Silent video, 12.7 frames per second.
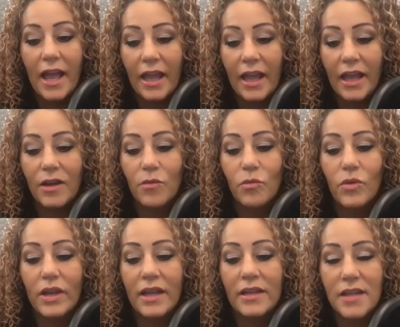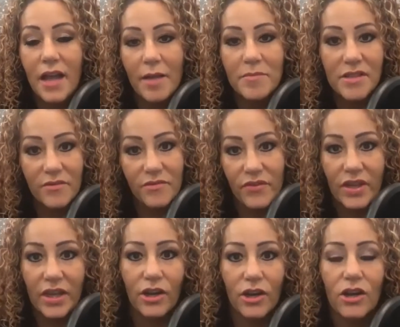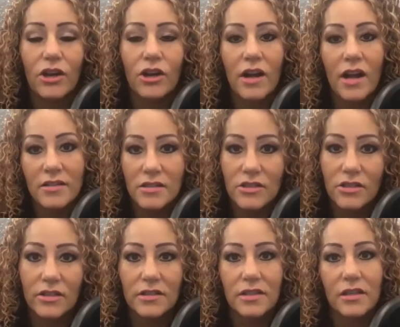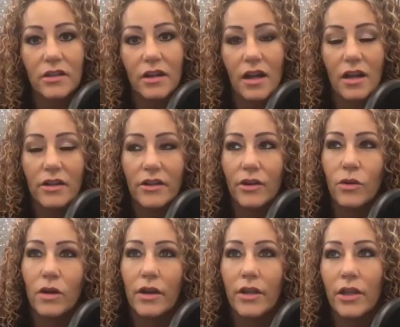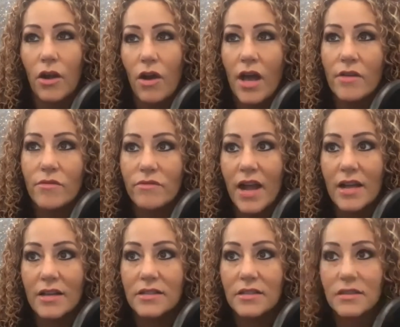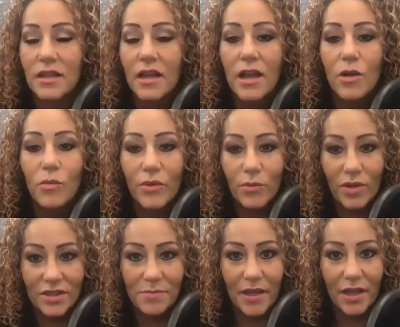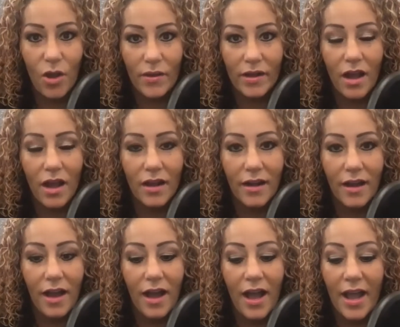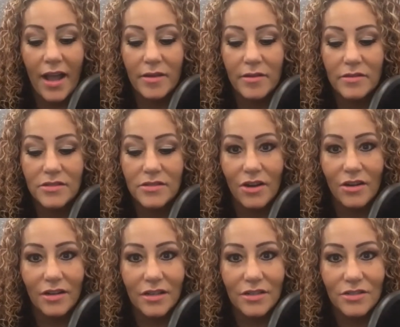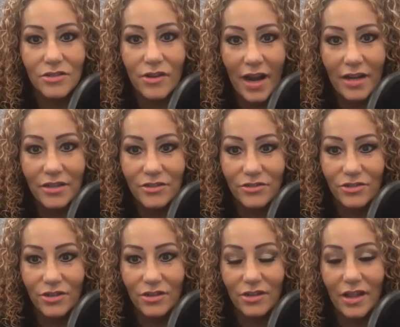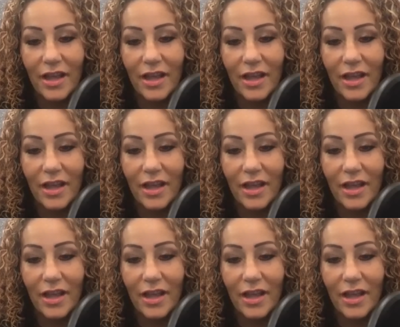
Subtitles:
And in times of fear or uncertainty or unrest with what's been going on, I started a gratitude journal.